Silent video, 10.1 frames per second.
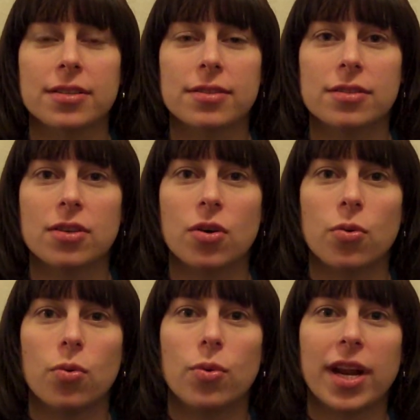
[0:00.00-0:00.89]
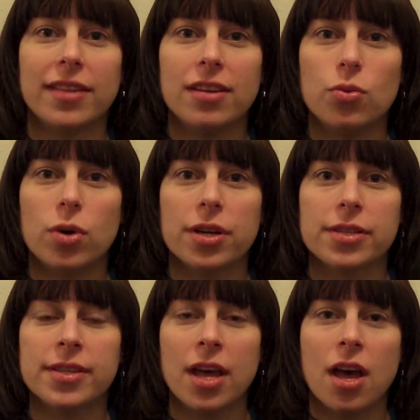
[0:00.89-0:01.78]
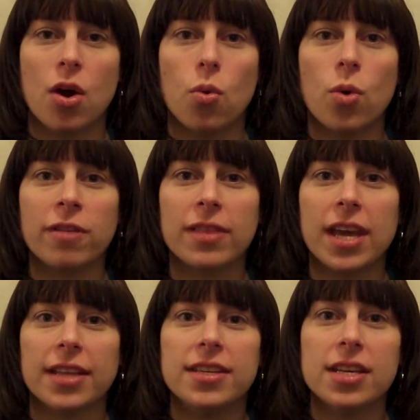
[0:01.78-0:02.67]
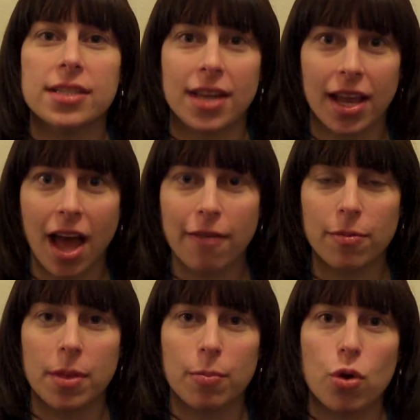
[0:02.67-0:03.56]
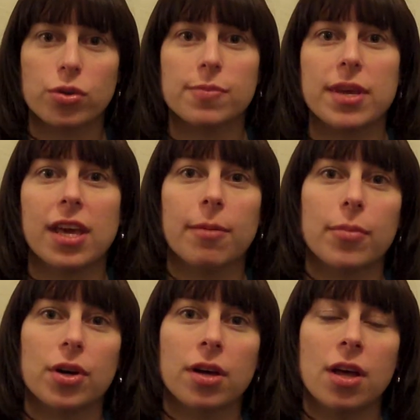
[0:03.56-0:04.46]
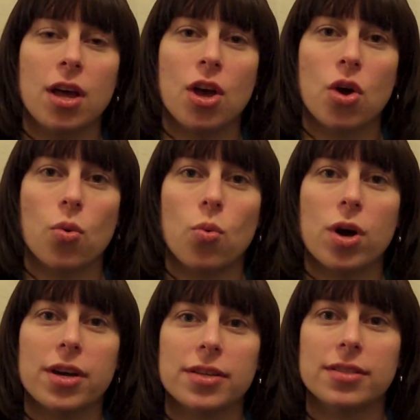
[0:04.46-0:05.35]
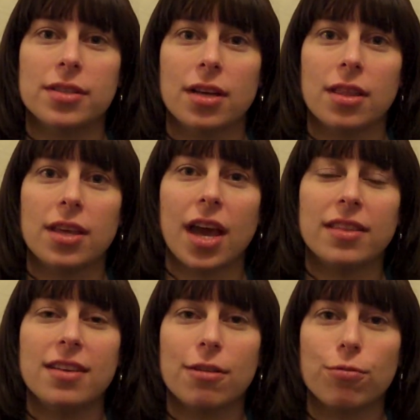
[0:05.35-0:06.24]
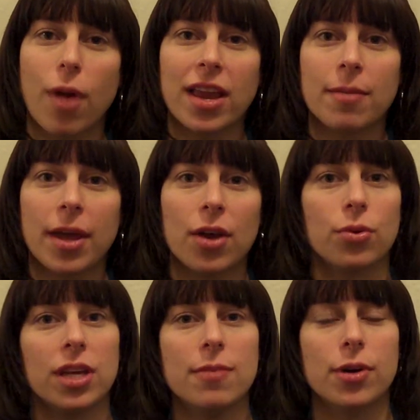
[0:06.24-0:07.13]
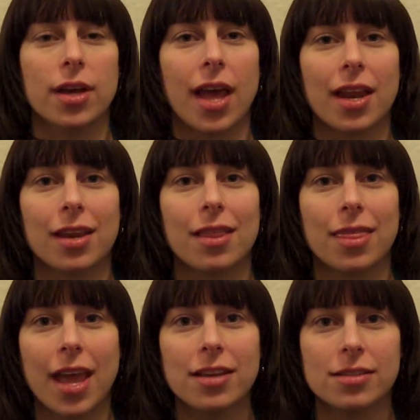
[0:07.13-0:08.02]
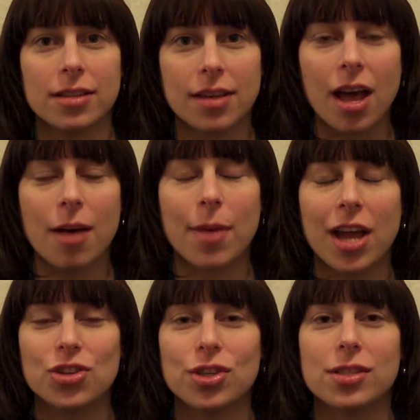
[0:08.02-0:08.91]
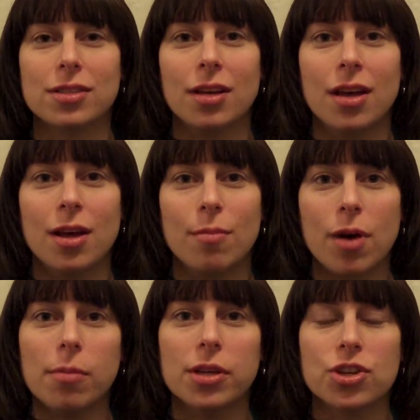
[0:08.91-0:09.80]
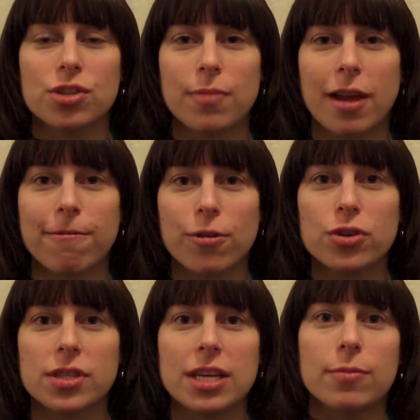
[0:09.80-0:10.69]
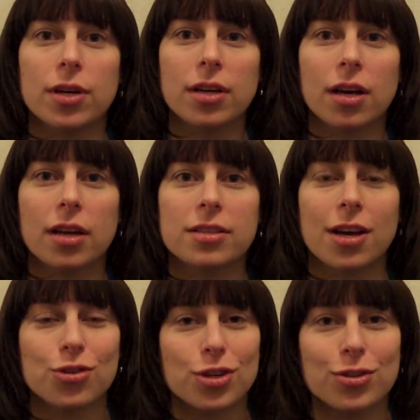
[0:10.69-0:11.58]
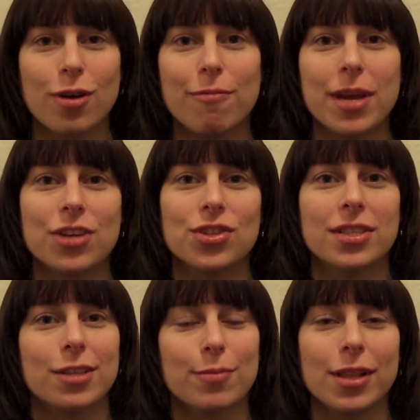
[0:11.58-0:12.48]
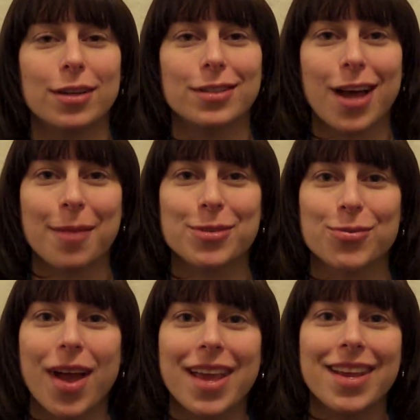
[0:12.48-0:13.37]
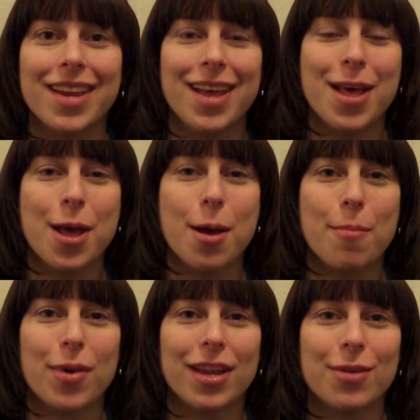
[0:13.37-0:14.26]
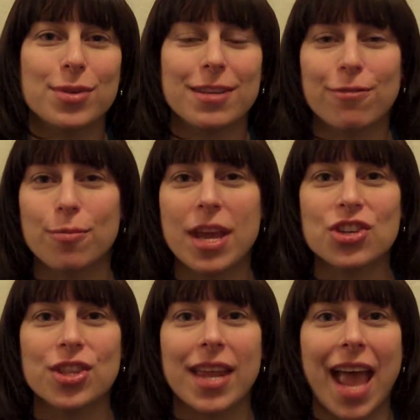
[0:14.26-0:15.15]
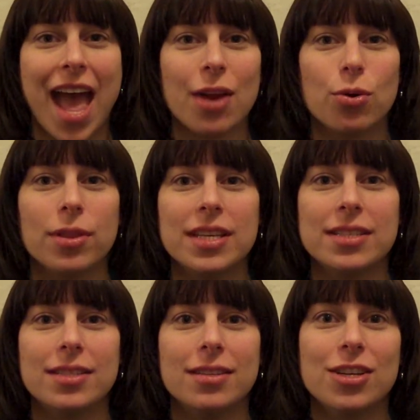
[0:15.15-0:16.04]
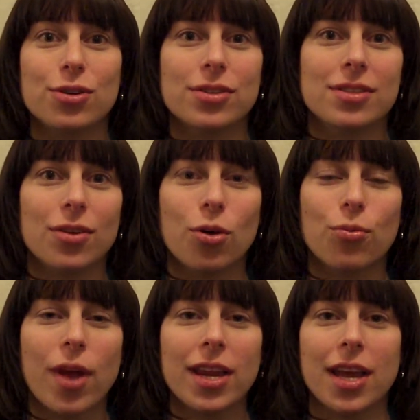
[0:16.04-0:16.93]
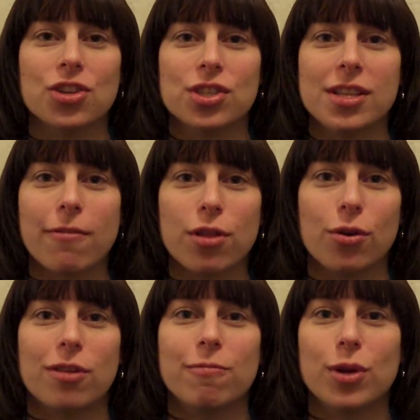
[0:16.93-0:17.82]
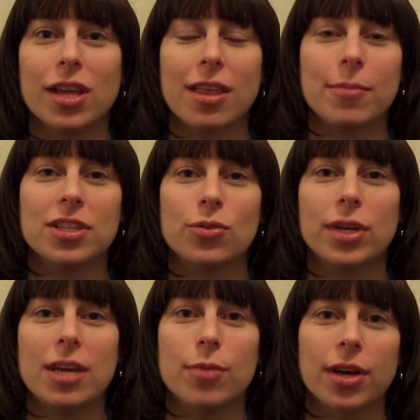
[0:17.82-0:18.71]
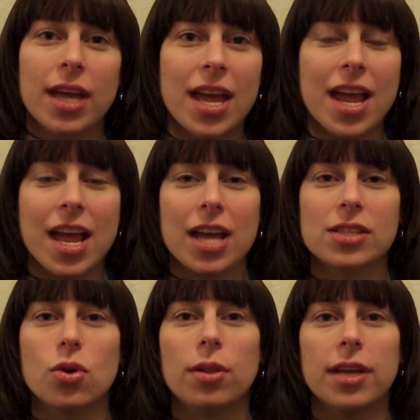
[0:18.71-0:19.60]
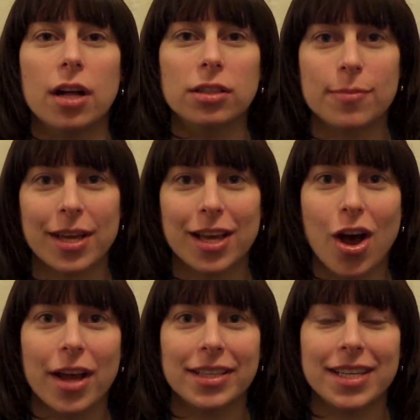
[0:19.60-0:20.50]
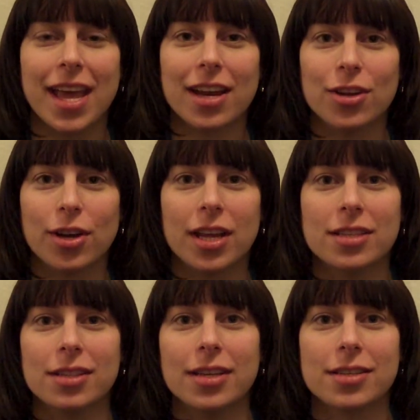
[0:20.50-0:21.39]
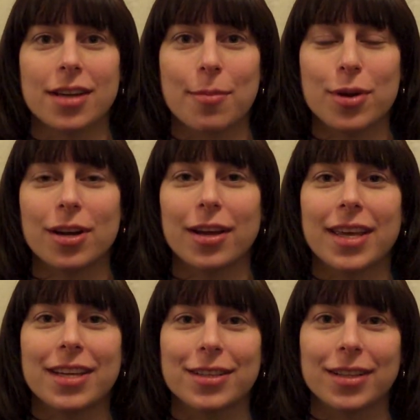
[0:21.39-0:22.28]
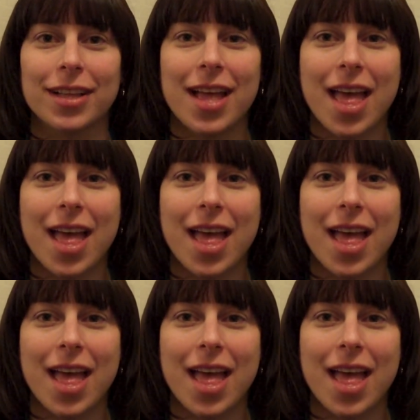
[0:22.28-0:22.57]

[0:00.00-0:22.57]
So, what I did was one of the ideas that I got from the Pro Speaking book was the idea of writing my own ebook. And thanks to Tom, I just published my first ebook. It's 112 pages. It took me a little time to write but it was information that I had all these years already. I just never thought of putting them into an ebook. It's called The Ultimate Guide to Getting Your Kids to Listen. I put it on Kindle.